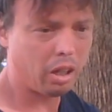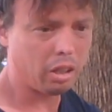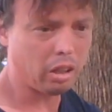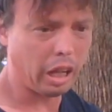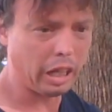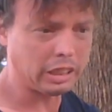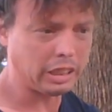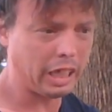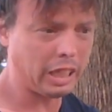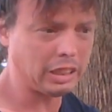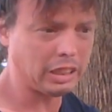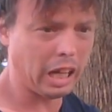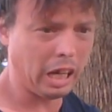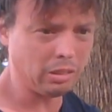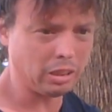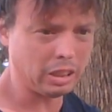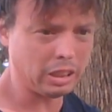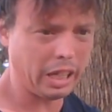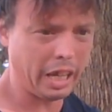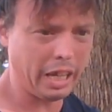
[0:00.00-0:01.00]
like 10
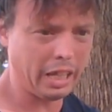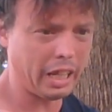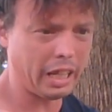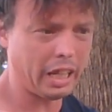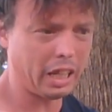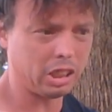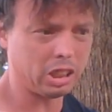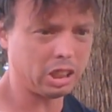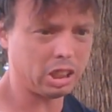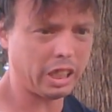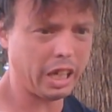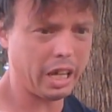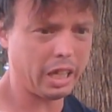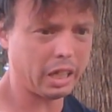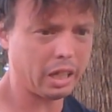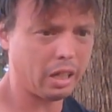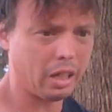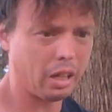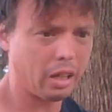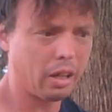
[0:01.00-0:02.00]
times a day. They'd eat
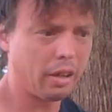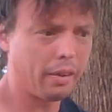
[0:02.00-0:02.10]
steaks,